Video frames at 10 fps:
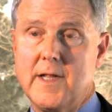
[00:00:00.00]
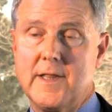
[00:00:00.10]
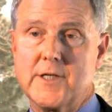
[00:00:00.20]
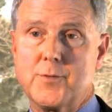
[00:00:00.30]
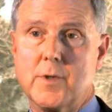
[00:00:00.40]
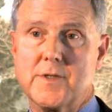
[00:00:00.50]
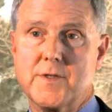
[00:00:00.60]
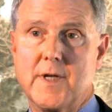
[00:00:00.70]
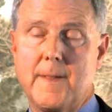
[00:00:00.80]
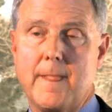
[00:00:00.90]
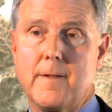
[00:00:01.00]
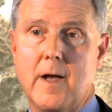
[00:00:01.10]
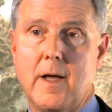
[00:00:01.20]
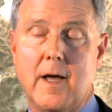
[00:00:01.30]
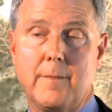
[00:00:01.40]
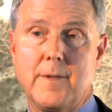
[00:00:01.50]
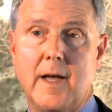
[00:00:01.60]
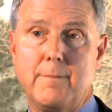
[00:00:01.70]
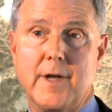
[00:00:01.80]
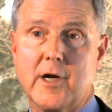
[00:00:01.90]
This was a, a,
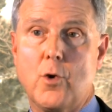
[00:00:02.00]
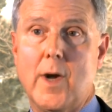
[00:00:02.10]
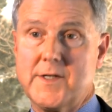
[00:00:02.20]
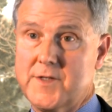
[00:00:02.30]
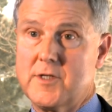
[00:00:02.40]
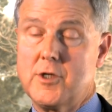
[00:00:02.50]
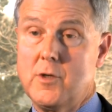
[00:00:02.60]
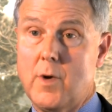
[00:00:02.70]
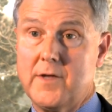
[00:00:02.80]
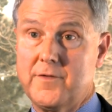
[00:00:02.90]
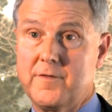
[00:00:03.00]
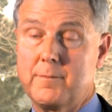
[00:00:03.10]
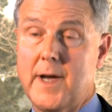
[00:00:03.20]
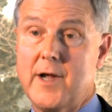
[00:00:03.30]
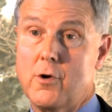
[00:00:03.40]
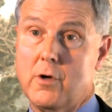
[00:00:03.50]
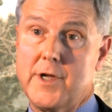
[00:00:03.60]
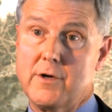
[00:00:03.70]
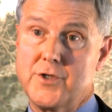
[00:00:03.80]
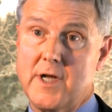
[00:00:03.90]
a bequest to us by
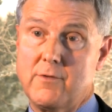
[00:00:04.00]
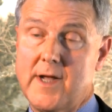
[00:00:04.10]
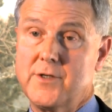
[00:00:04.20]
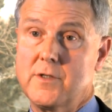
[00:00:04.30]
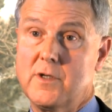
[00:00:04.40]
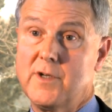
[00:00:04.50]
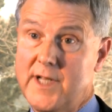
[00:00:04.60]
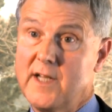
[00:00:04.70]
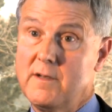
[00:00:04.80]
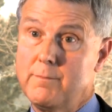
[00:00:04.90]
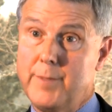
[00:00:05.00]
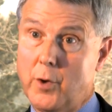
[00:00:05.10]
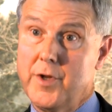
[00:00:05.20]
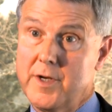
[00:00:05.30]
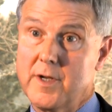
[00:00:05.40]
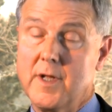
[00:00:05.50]
earlier generations who did build it.